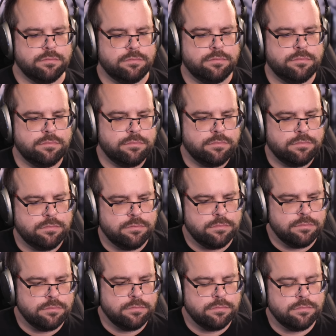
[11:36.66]

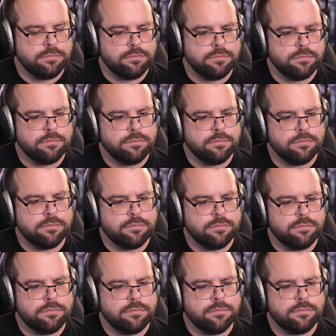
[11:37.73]

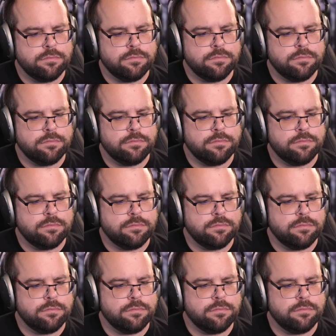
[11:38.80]

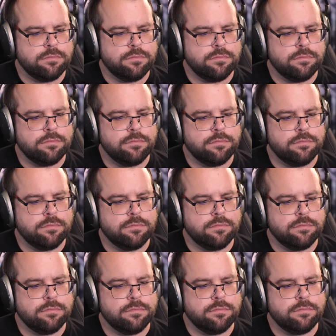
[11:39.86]

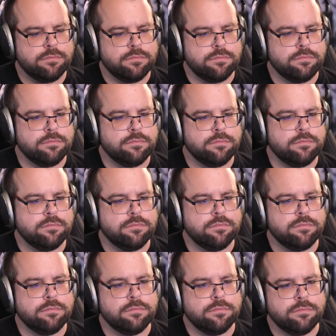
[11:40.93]

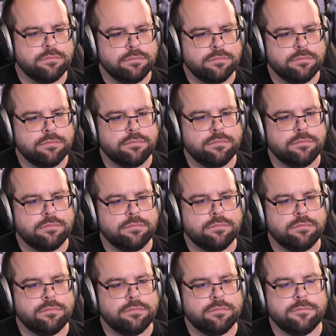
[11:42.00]

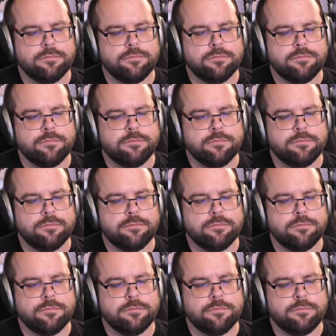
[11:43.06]
(not speaking)